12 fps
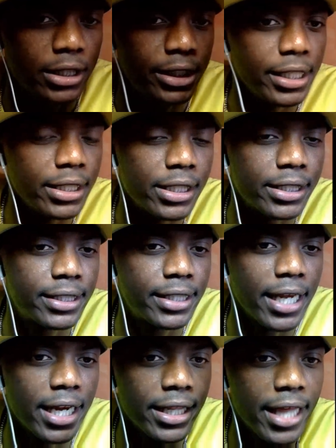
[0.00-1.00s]
She's just
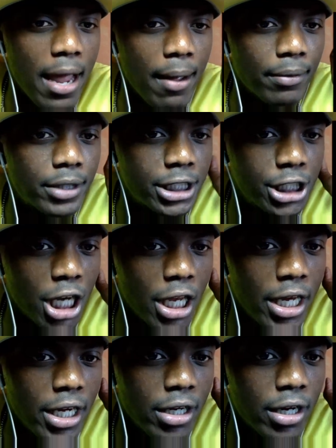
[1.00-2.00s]
sitting there
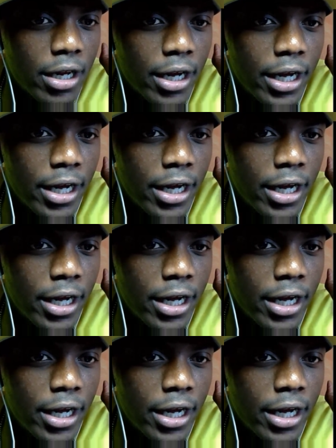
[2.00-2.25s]
chilling